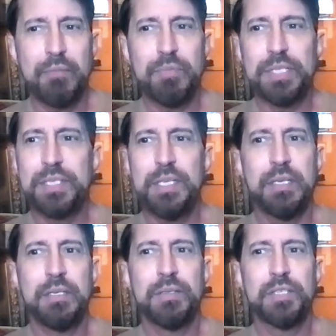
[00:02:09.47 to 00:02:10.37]
I've been
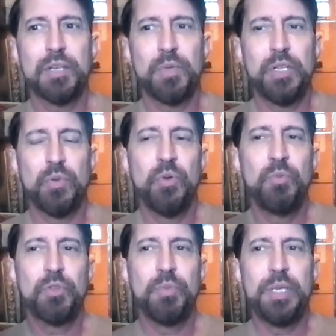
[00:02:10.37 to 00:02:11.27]
seeing someone in the room
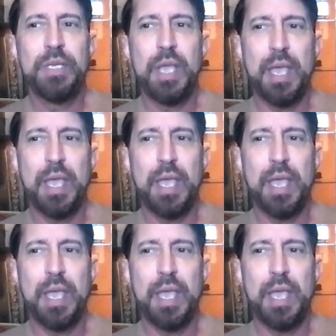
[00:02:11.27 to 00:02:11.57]
with me